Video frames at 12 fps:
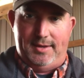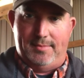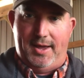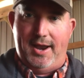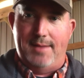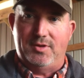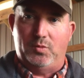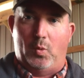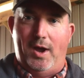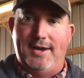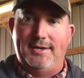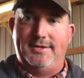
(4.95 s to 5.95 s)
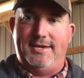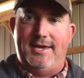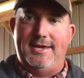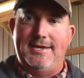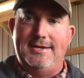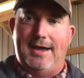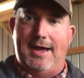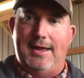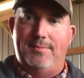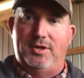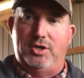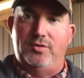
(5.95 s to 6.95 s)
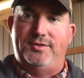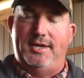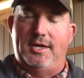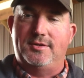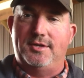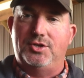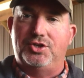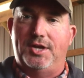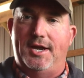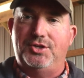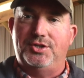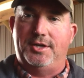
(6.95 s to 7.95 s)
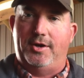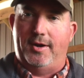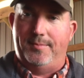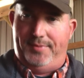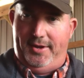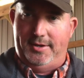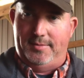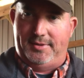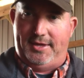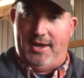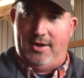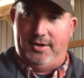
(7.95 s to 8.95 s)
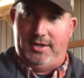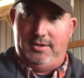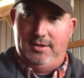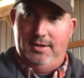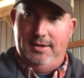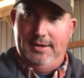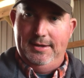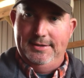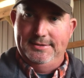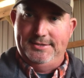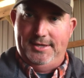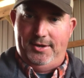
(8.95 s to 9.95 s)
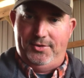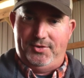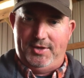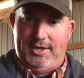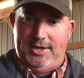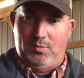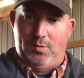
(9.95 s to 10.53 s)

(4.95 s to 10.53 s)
My name is Wayne Key. I am the UT Extension Agent here in Putnam County, Tennessee.